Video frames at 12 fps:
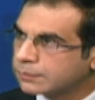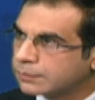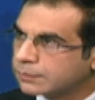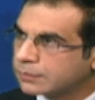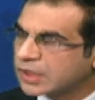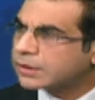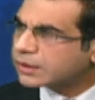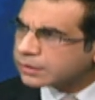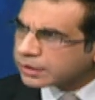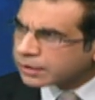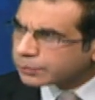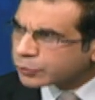Isn't there a
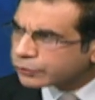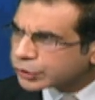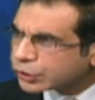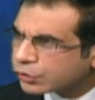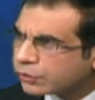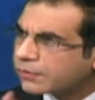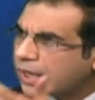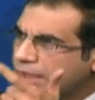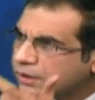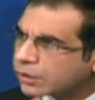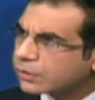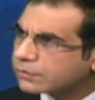provision of either of the
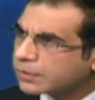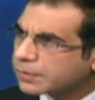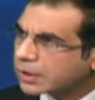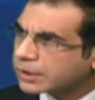party?